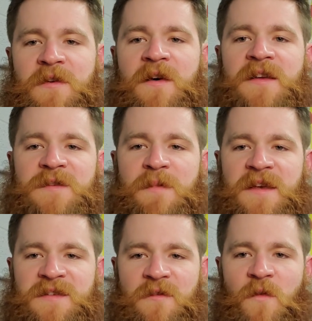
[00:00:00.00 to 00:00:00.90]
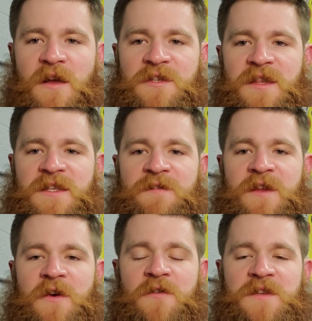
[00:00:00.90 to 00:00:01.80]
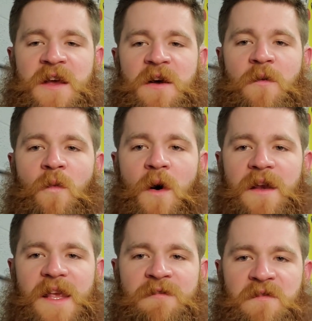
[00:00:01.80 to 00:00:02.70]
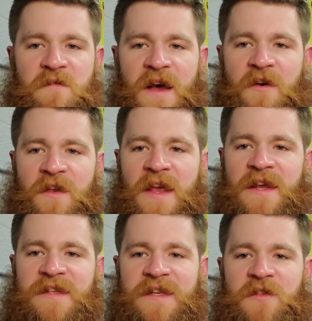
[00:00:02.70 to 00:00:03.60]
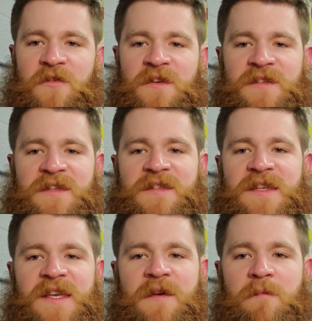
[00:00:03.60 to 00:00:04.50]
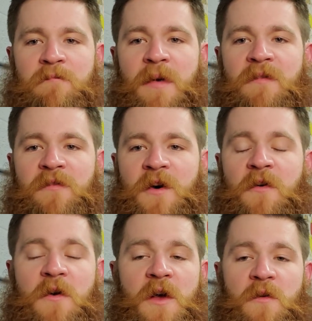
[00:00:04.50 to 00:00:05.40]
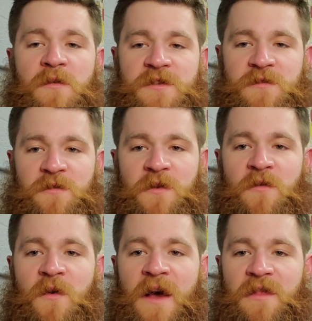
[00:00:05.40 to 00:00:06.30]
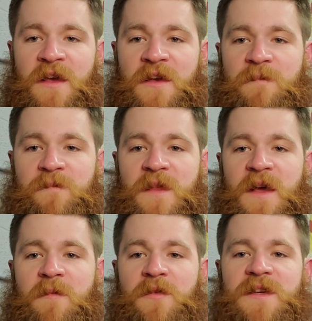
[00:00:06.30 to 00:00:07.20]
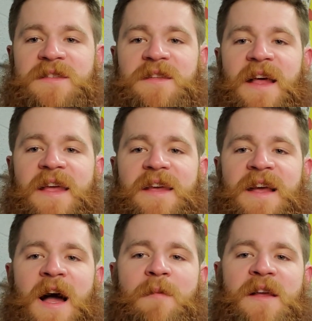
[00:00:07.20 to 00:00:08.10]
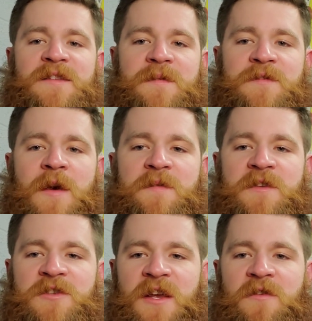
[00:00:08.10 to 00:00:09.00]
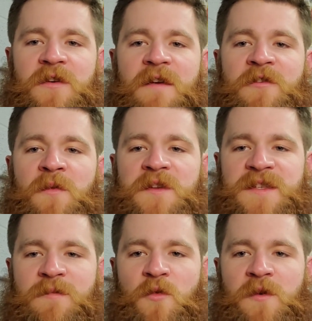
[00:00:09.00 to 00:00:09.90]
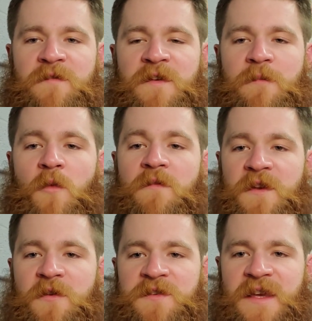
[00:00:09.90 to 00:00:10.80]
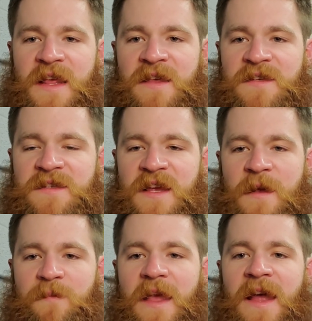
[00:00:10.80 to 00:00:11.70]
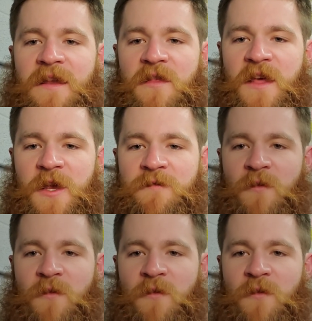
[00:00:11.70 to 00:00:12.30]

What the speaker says: hunts based on watching these videos. One even found a 1936D Buffalo, which is really cool, I think. Please like, comment, and subscribe to the channel if you want to see more videos like this, and thank you for